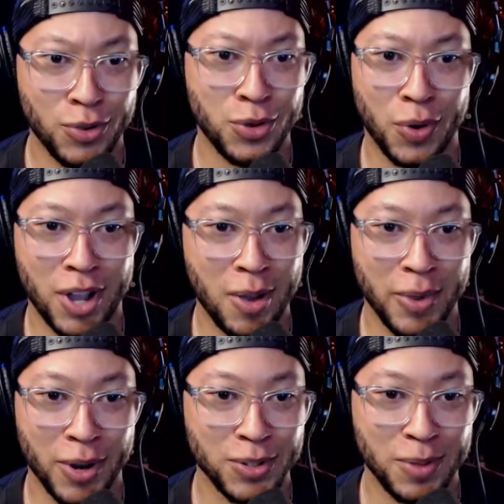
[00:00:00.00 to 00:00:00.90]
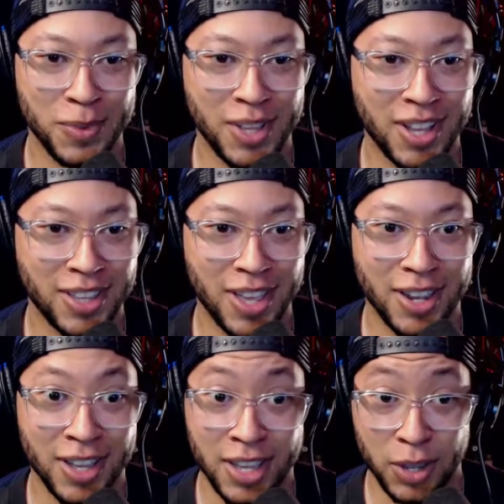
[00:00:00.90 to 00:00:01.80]
you were coming or something like that.
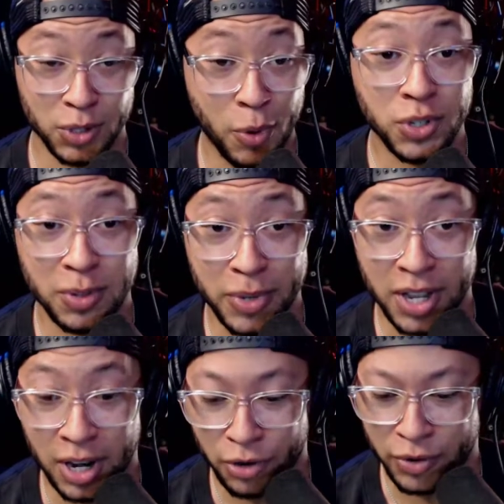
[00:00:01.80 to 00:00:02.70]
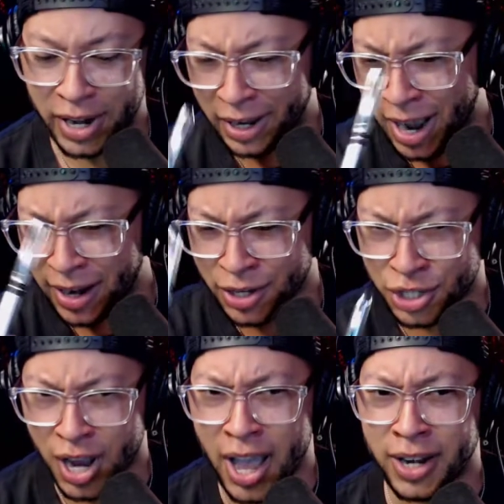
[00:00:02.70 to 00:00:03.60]
Supposed to be a green kind of
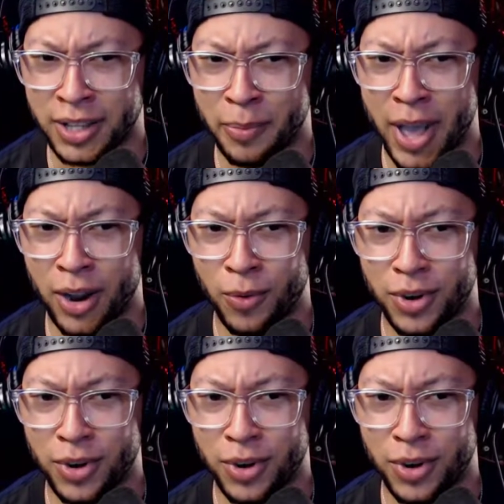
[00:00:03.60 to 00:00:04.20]
shine in the background.